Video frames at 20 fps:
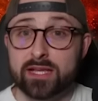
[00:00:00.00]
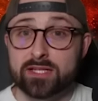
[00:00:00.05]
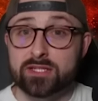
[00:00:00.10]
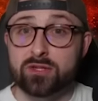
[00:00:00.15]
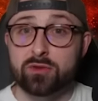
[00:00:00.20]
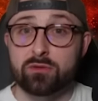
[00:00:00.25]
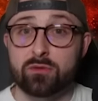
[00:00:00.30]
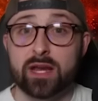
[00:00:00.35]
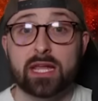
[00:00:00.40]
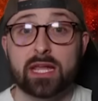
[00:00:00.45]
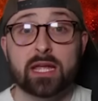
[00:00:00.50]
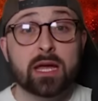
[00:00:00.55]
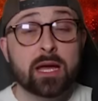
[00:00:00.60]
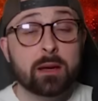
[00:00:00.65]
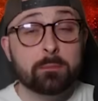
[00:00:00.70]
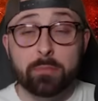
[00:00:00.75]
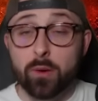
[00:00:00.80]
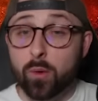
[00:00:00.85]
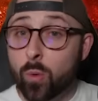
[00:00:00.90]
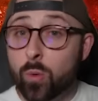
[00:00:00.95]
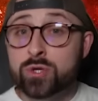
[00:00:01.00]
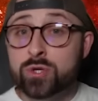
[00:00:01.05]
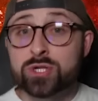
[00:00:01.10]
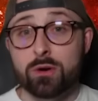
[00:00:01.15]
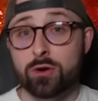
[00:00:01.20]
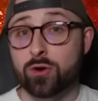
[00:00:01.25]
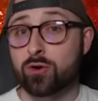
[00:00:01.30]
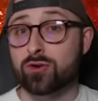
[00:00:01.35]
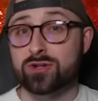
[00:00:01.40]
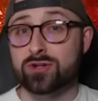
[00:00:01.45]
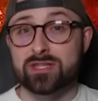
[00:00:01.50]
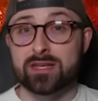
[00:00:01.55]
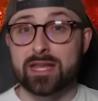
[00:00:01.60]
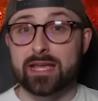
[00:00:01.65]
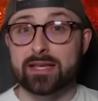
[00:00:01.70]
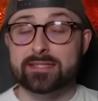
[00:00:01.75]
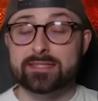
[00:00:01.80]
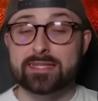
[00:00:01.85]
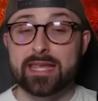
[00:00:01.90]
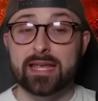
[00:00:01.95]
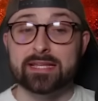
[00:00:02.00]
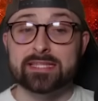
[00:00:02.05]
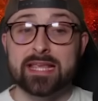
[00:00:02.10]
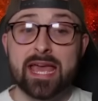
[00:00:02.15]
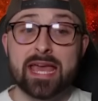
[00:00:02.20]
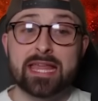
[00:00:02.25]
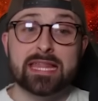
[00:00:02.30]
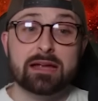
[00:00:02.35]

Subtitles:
next 3, but also across the next 6.